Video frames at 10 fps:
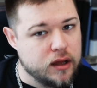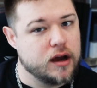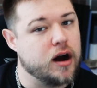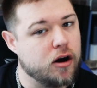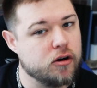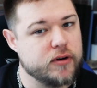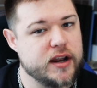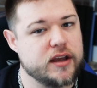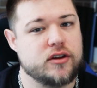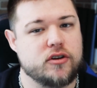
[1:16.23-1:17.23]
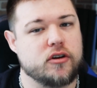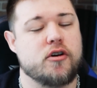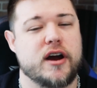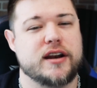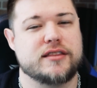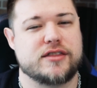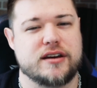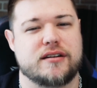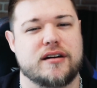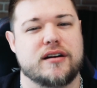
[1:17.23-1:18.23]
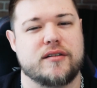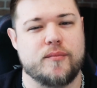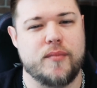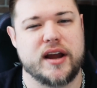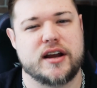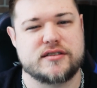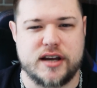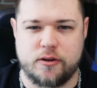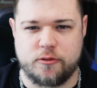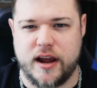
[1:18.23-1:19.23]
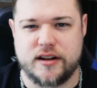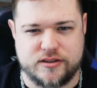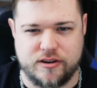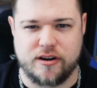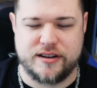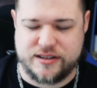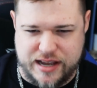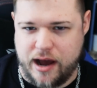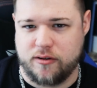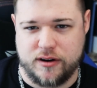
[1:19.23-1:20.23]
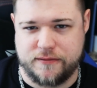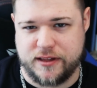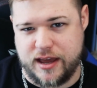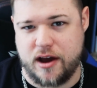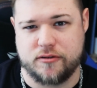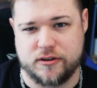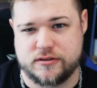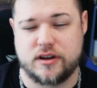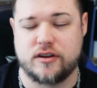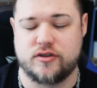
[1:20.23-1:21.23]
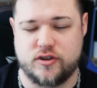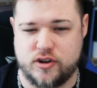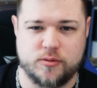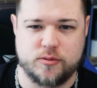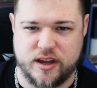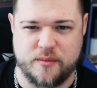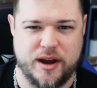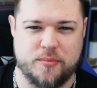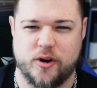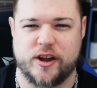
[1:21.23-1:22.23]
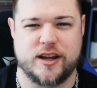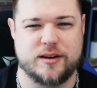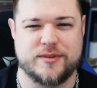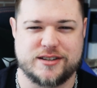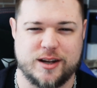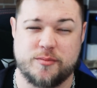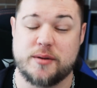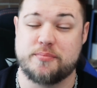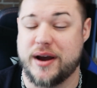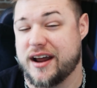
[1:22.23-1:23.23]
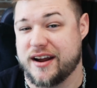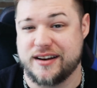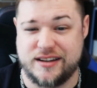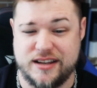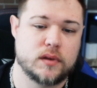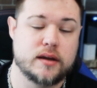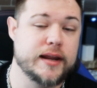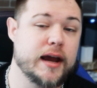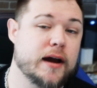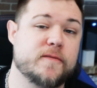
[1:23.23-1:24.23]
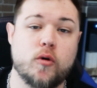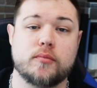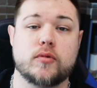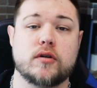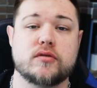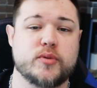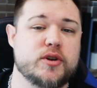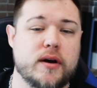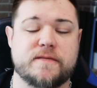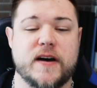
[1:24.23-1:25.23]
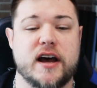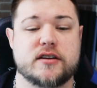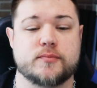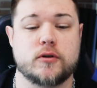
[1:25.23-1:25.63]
already you can go ahead and think Mega Tyranitar is out of the counters. Don't think about bringing him. It's going to be a bad idea. Now for moves, we do have fast move